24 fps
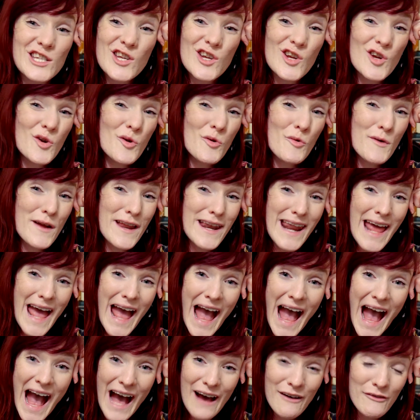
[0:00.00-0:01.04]

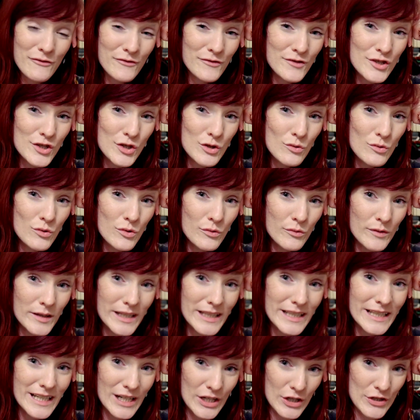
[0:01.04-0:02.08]
2.5 to 3
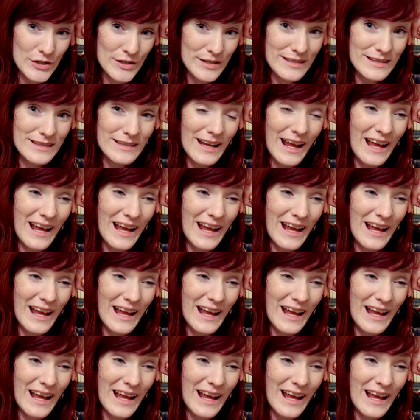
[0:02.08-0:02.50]
years.